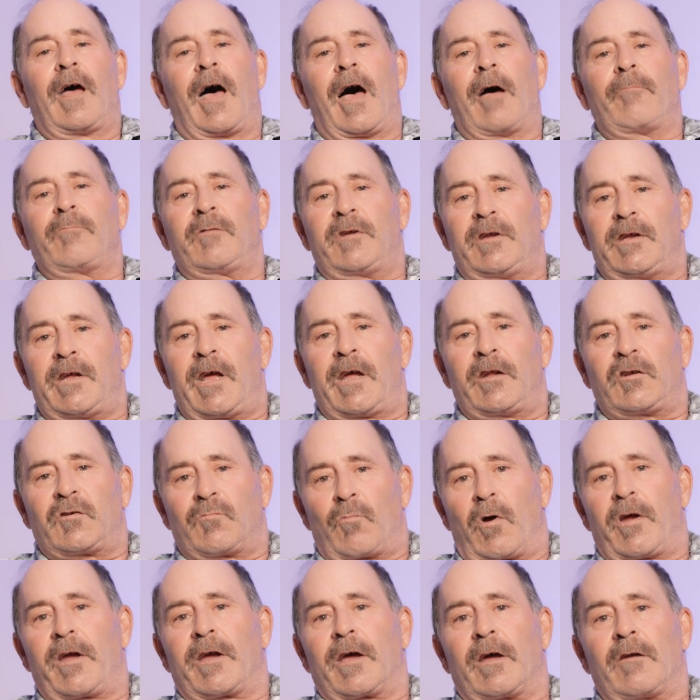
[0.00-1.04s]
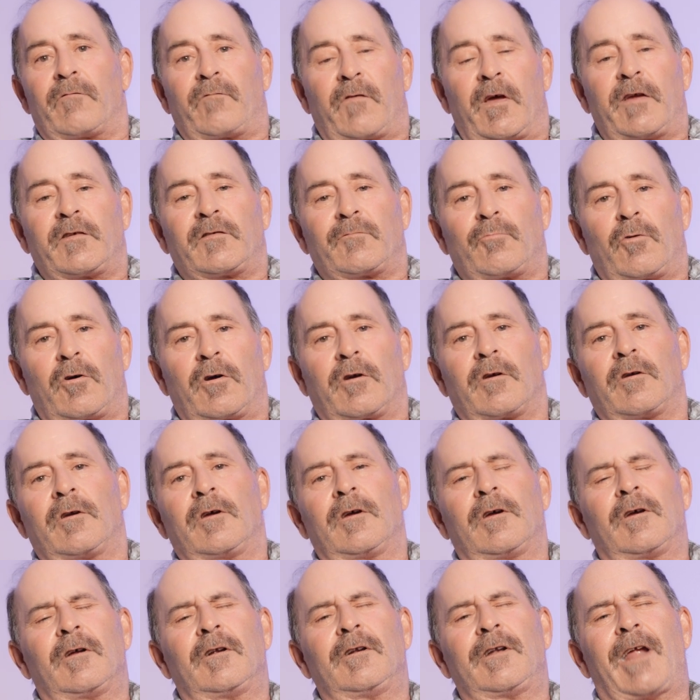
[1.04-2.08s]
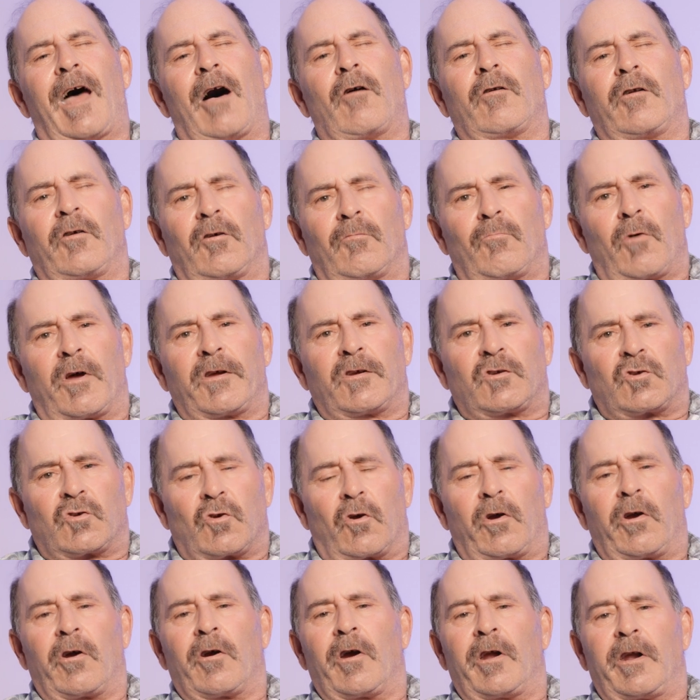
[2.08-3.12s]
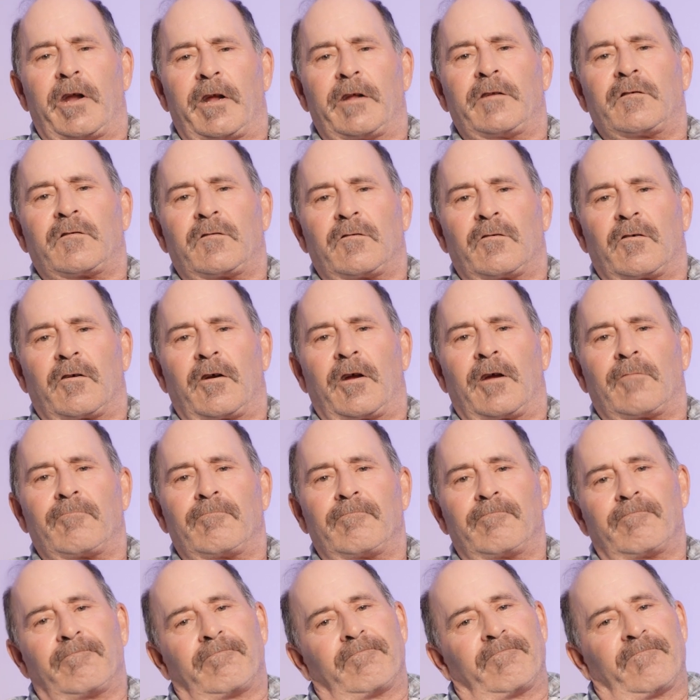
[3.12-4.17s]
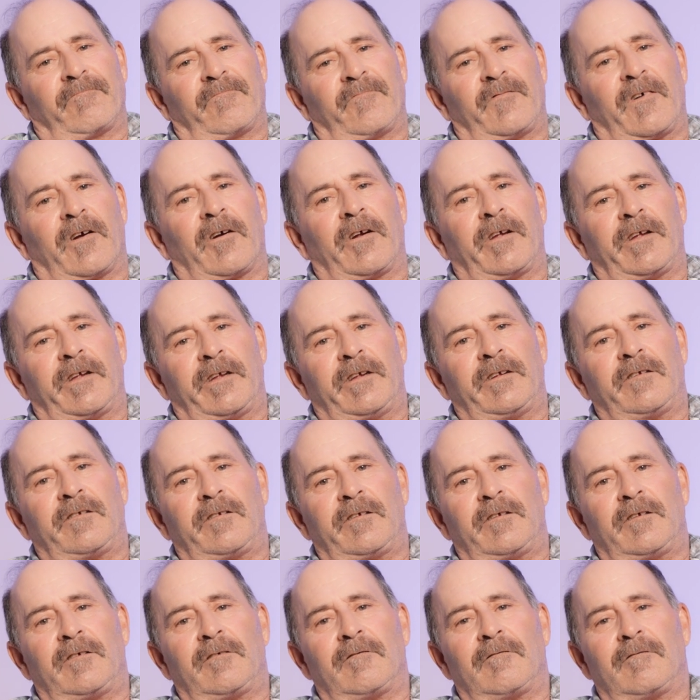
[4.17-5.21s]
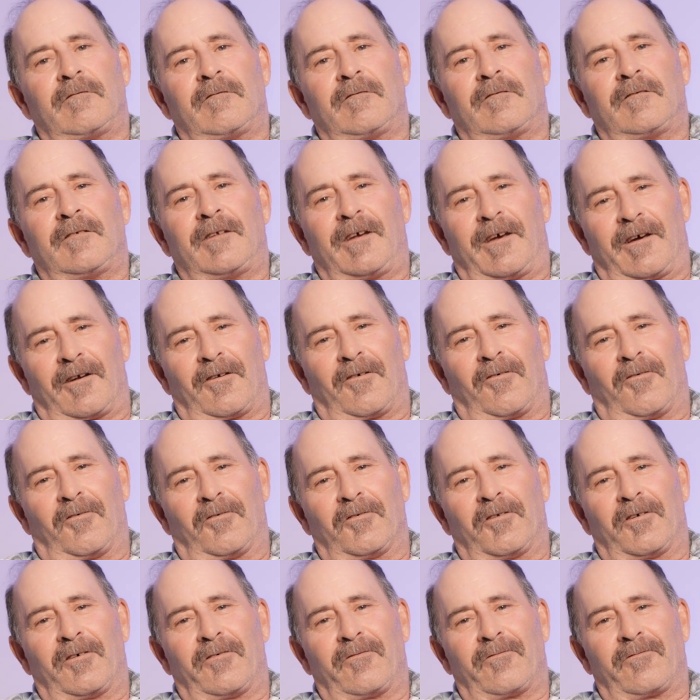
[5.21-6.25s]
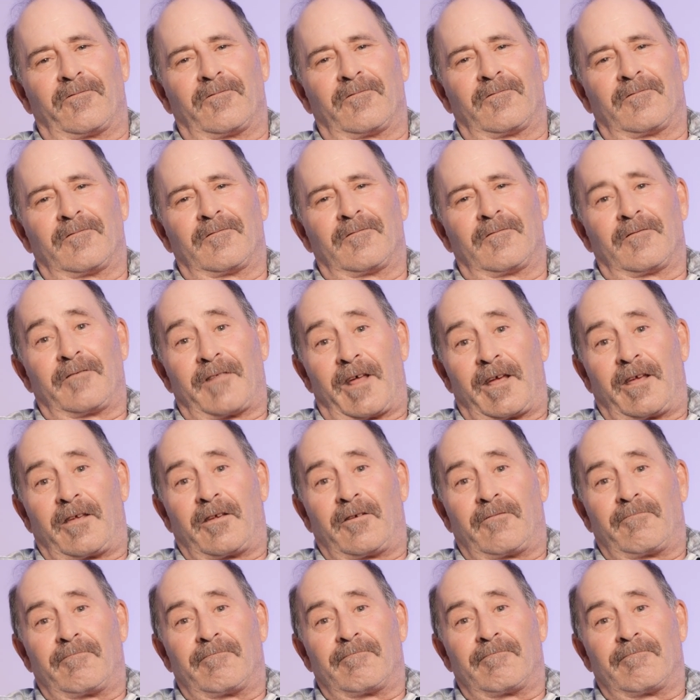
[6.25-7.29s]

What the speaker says: I'm DH Mike on Facebook, Downhill Mike Scheuer on Instagram. Very easy to get a hold of. Thank you.